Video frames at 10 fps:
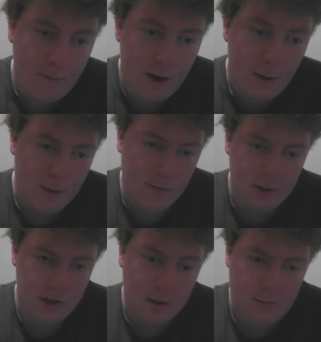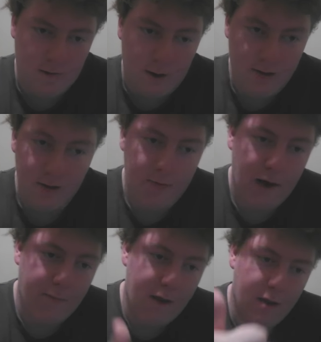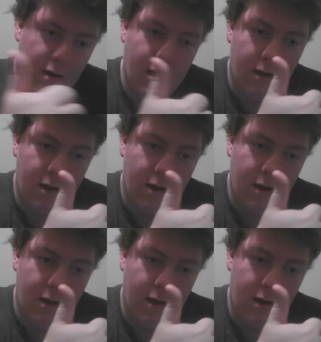mod your Switch in this video, I still recommend uh,